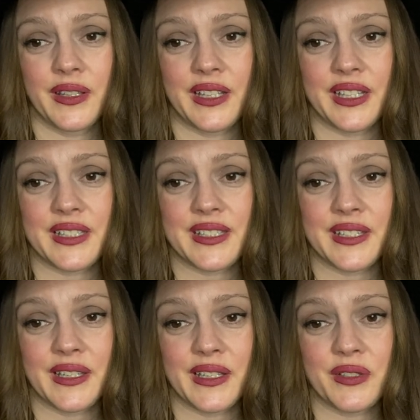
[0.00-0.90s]
It's
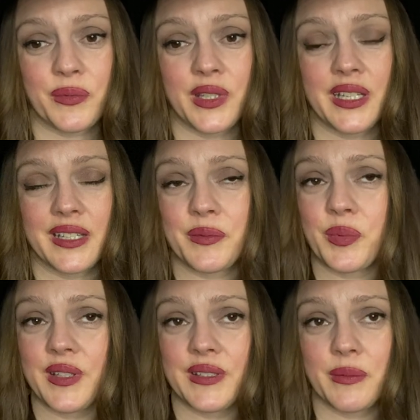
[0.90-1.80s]
a really nice
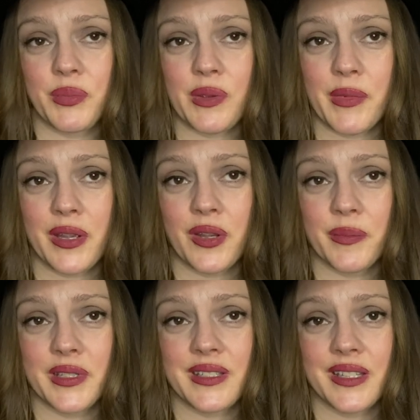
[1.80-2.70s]
place to be, my
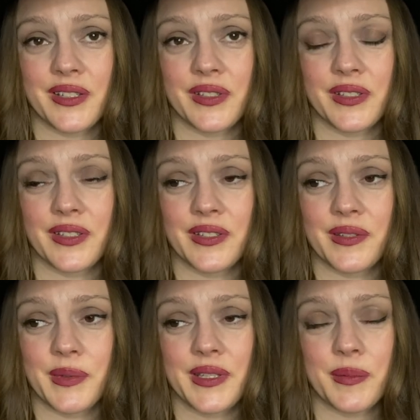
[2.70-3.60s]
comment section,
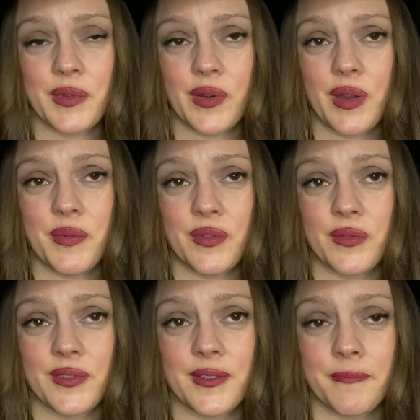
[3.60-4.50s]
because my subscribers are
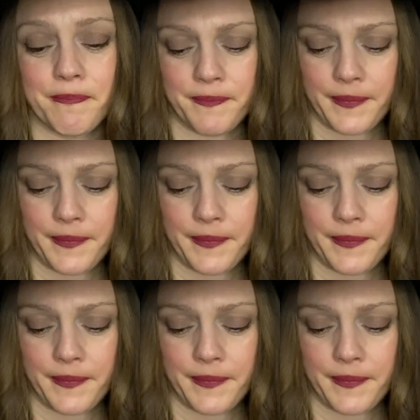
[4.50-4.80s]
awesome.